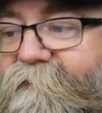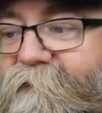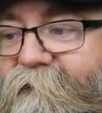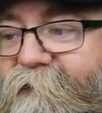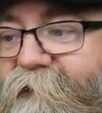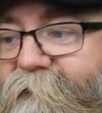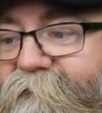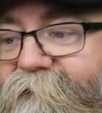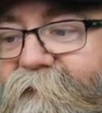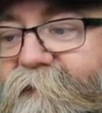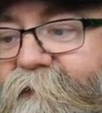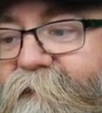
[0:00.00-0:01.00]
rosehip
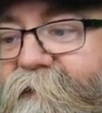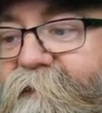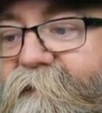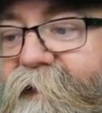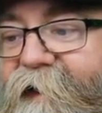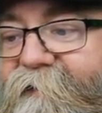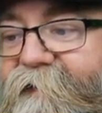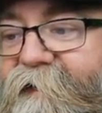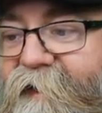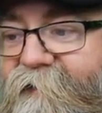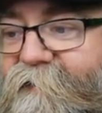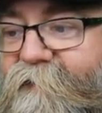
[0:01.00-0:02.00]
fruit oil,
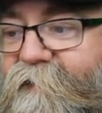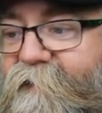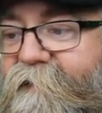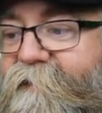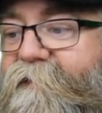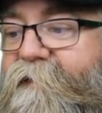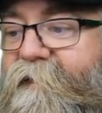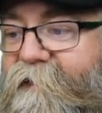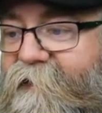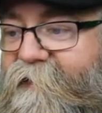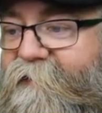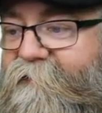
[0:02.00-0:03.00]
avocado oil,
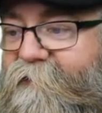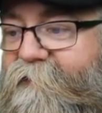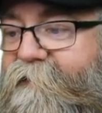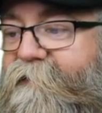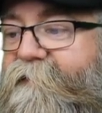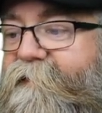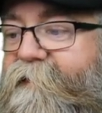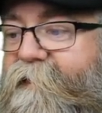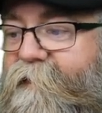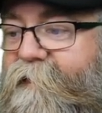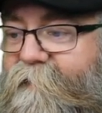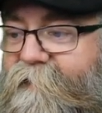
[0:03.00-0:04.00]
argan oil,
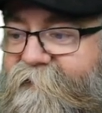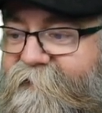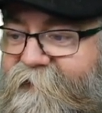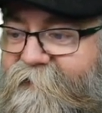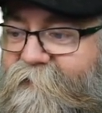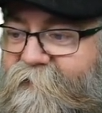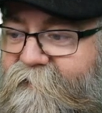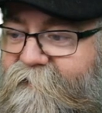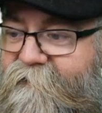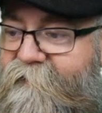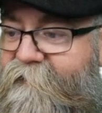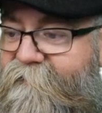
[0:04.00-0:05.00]
jojoba seed
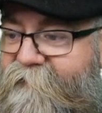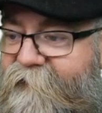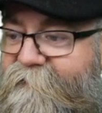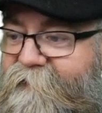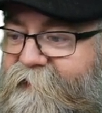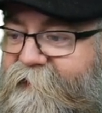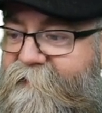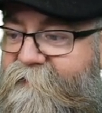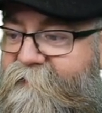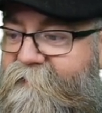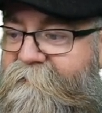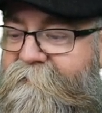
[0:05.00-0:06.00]
oil, vitamin E
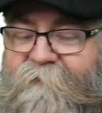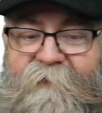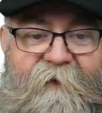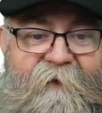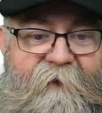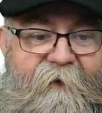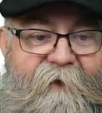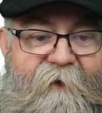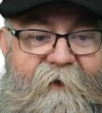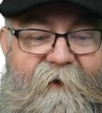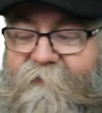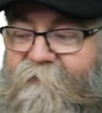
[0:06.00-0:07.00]
oil,
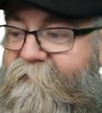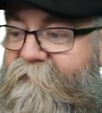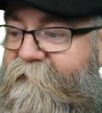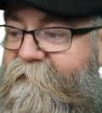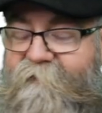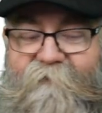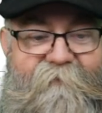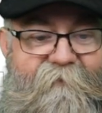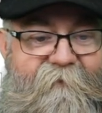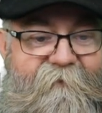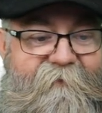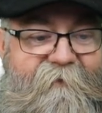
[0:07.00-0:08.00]
and the fragrance
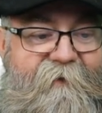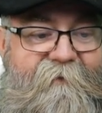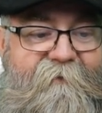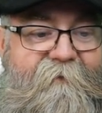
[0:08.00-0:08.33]
of the scent.